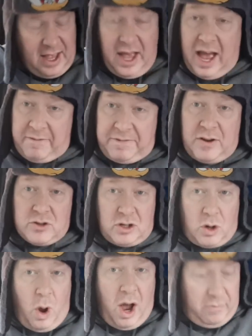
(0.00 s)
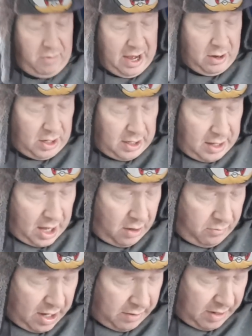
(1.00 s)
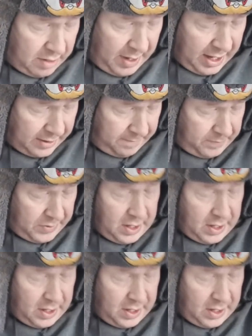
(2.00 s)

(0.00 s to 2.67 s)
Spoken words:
That feels quite really big.